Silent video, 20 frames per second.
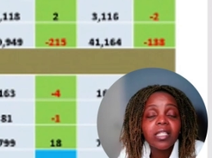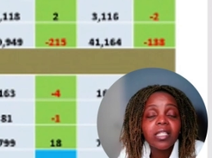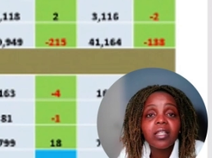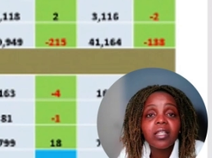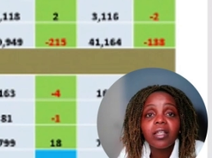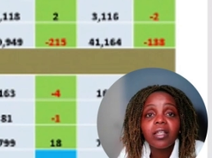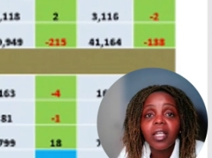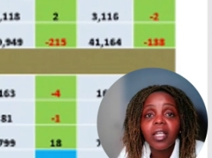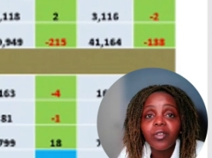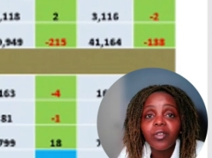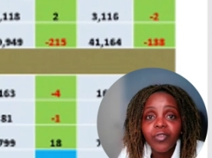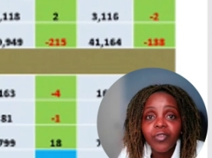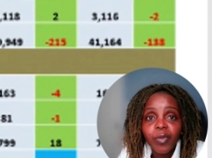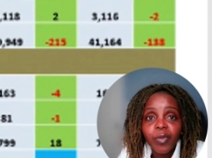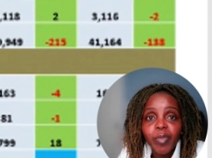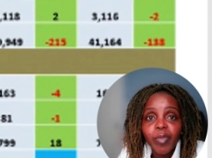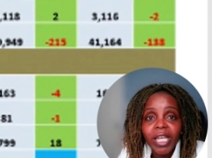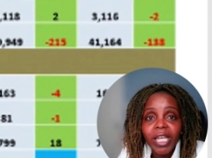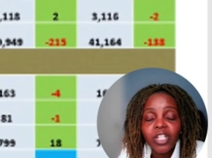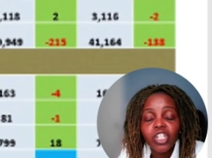
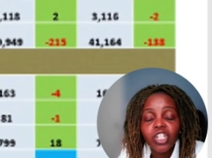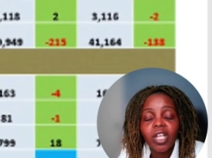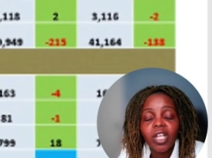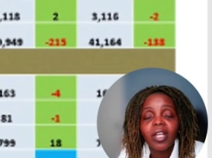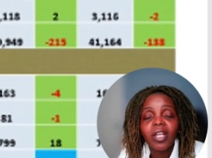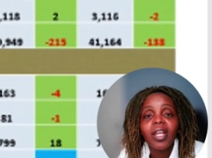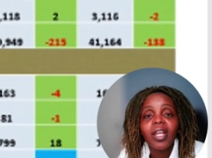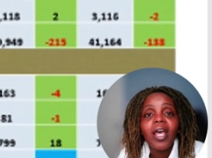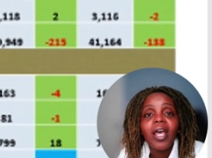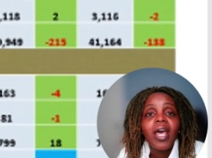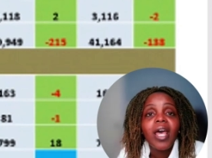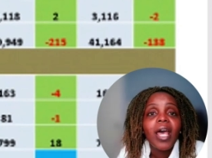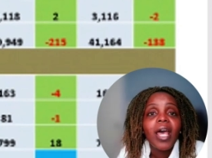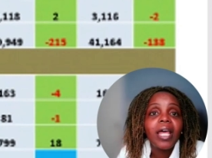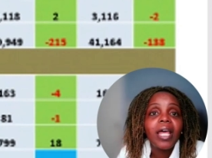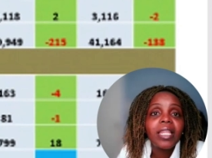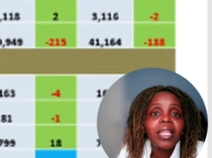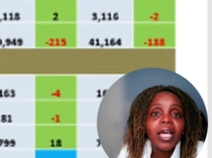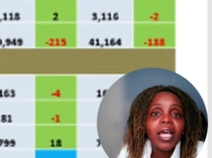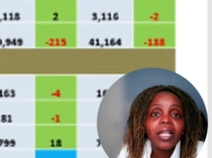information and
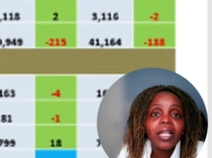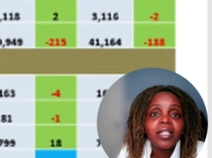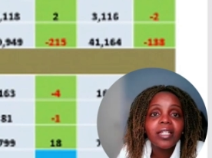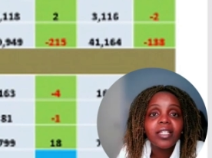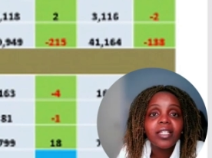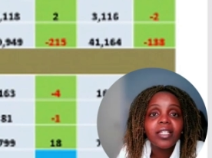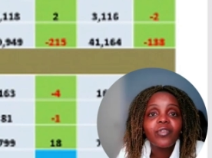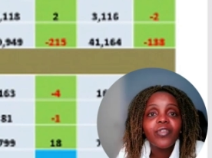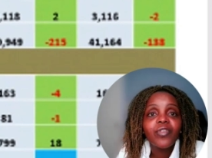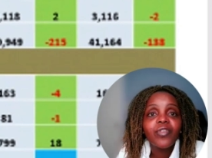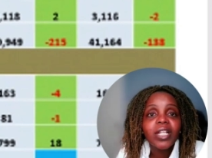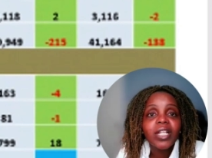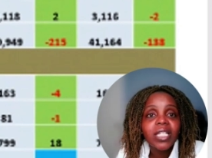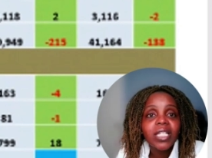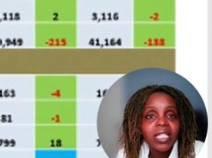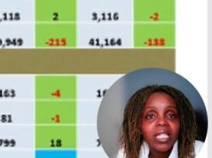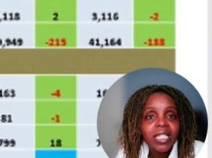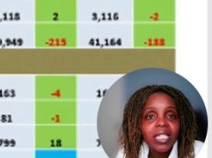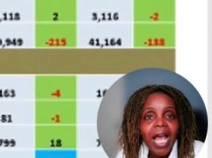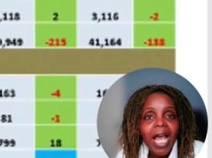then different
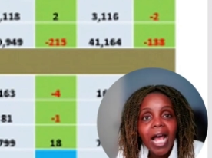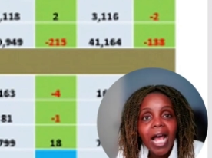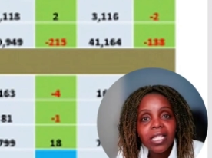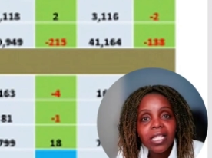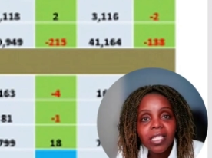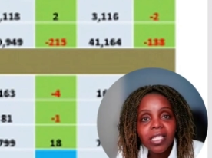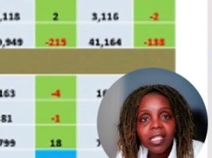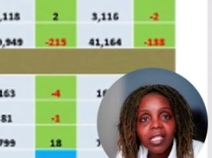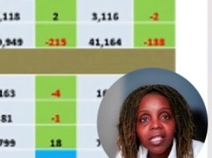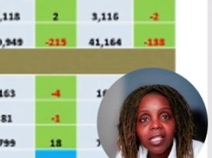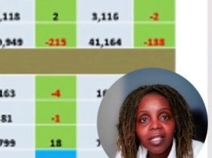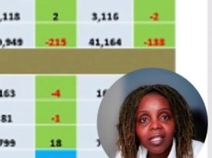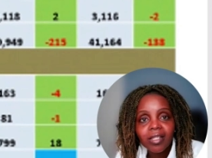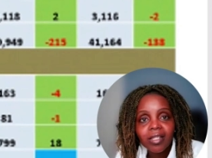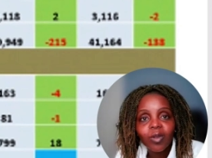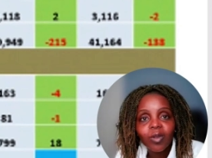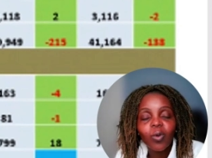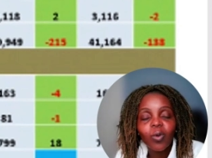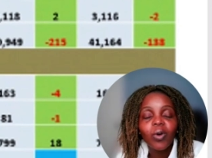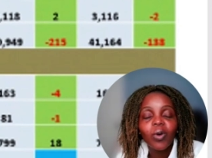tasks
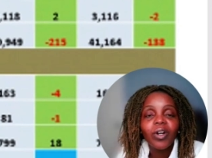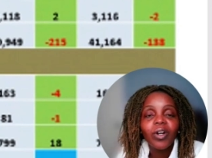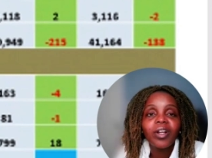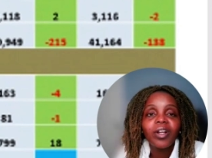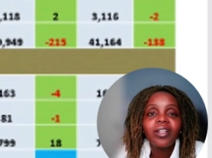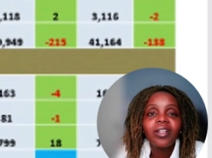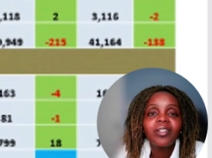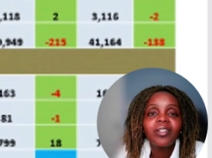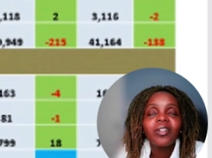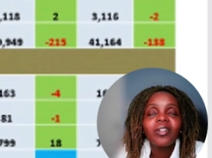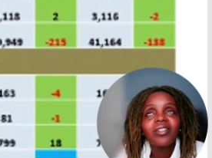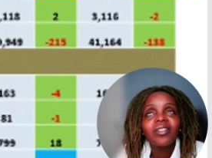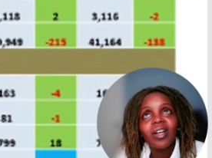or not not